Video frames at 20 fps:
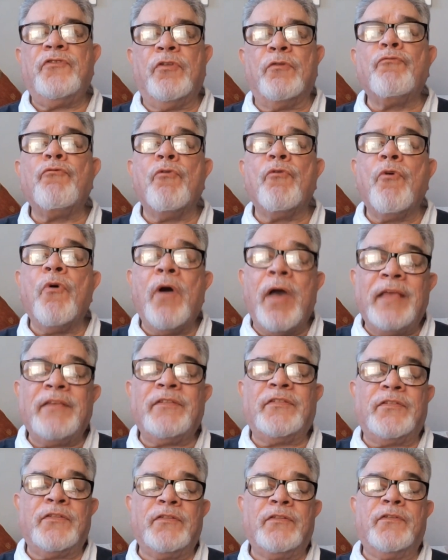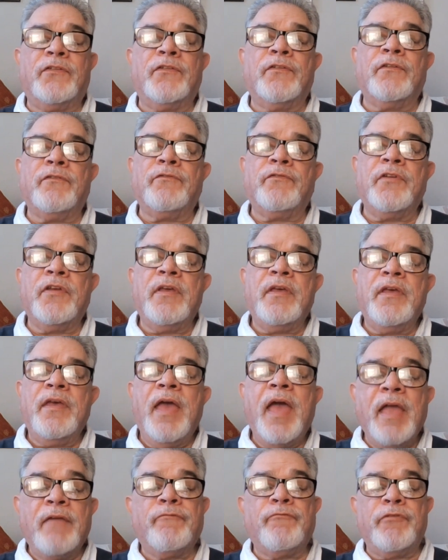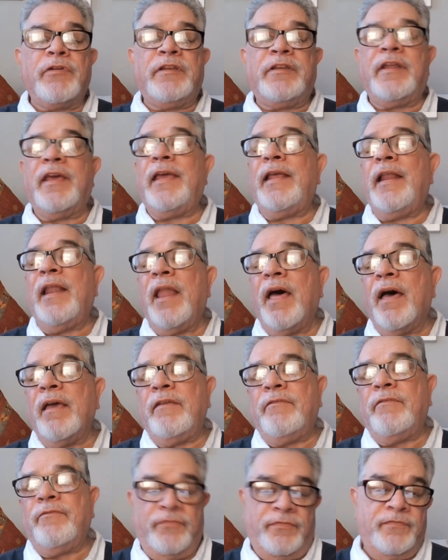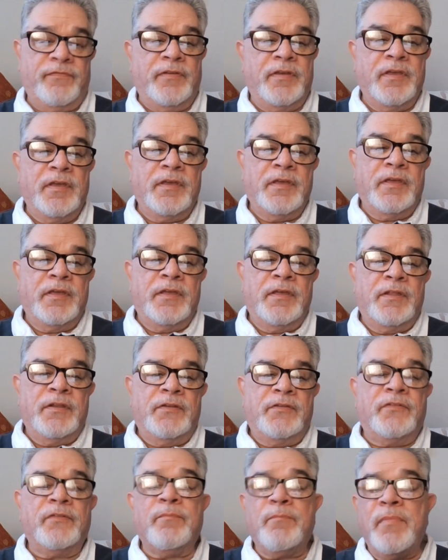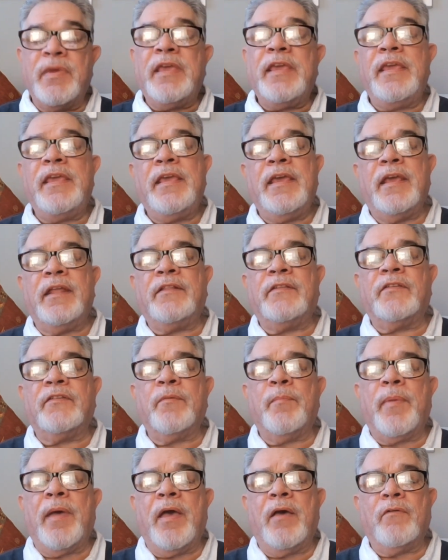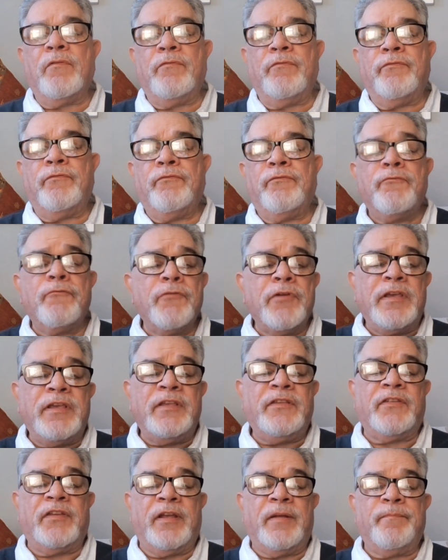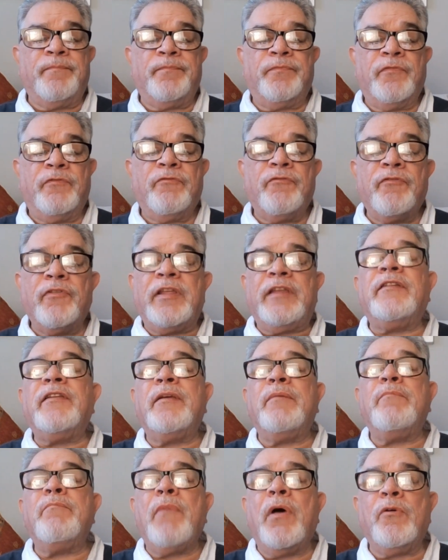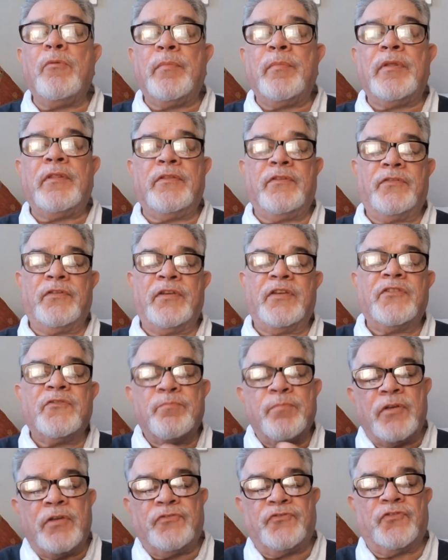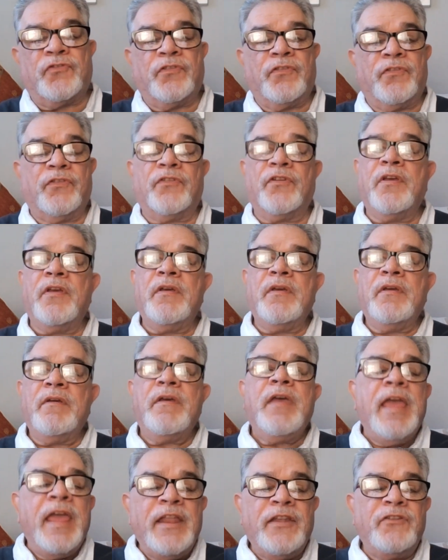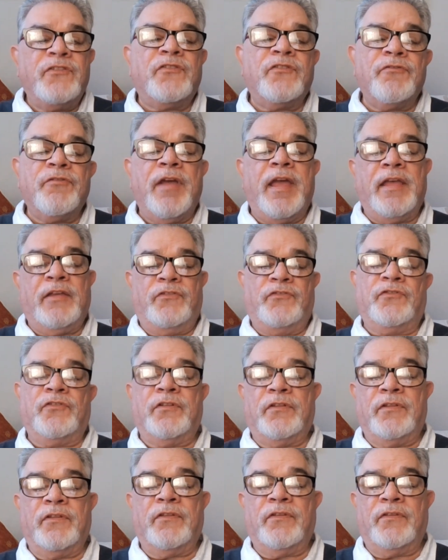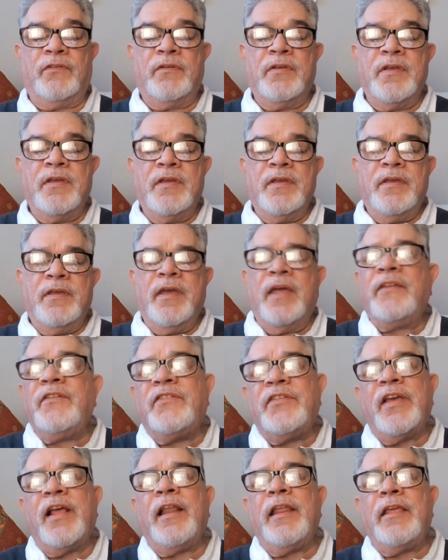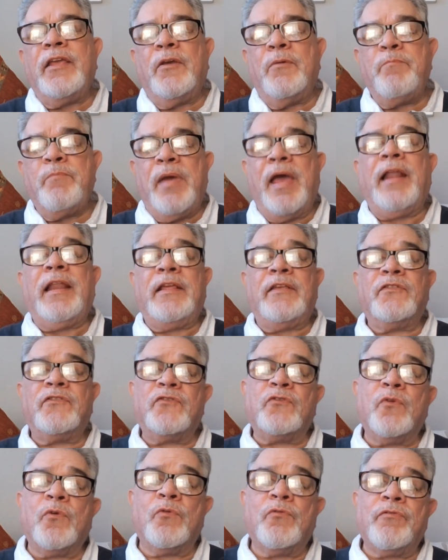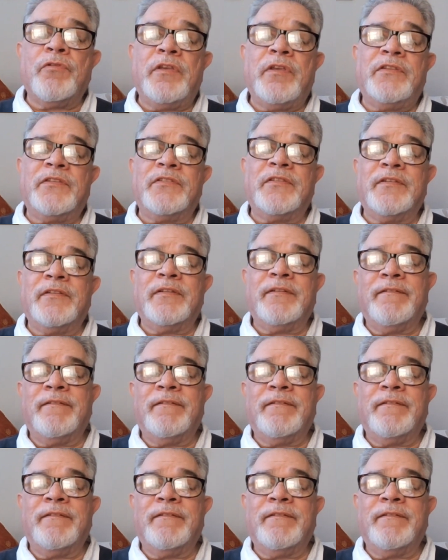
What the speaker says: the raw essence of everyday life. To me, it's about freezing fleeting moments, expressions, interactions, and telling compelling stories.